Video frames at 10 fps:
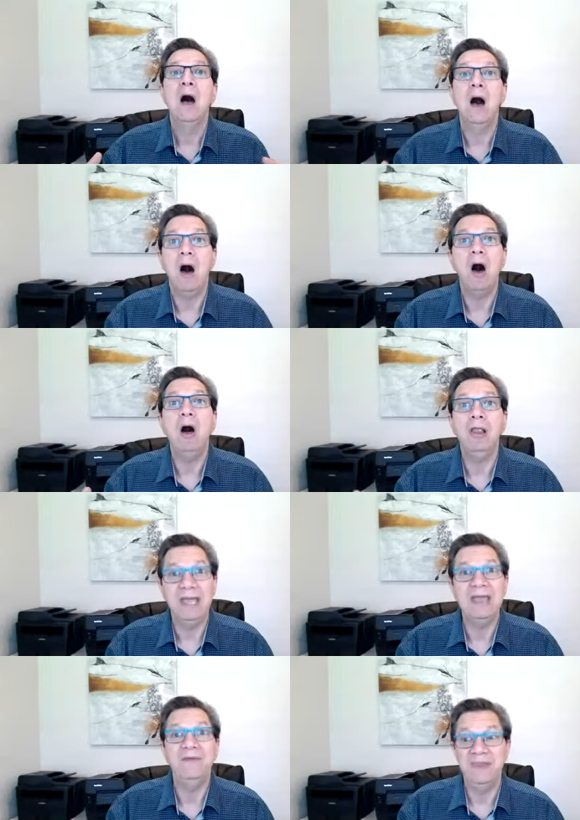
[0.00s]
all
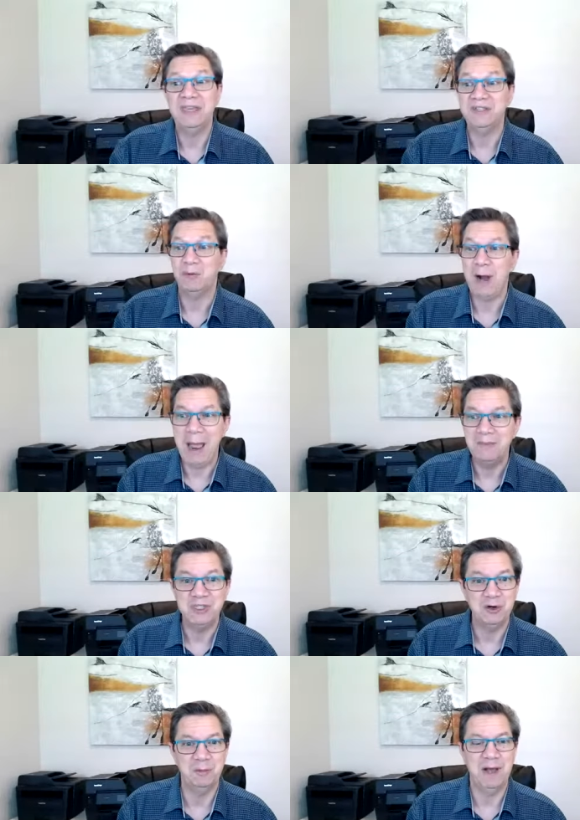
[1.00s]
in this
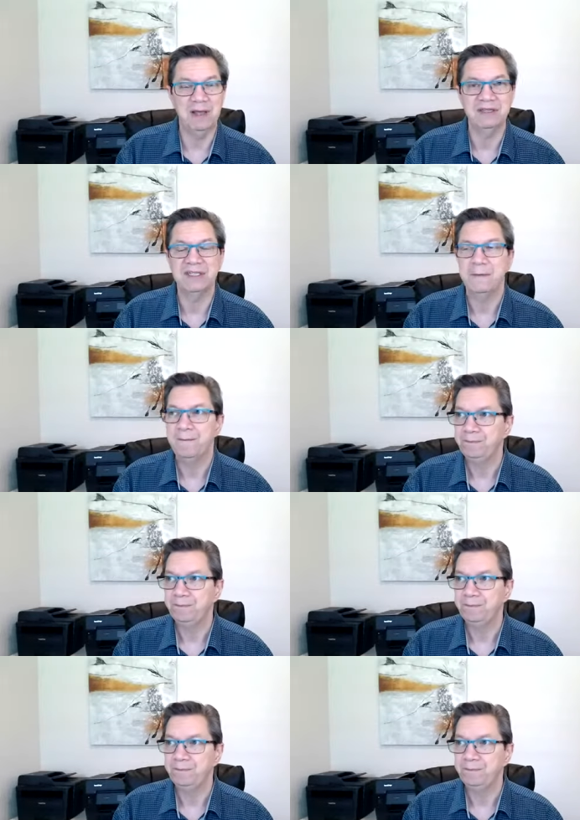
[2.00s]
rapture bus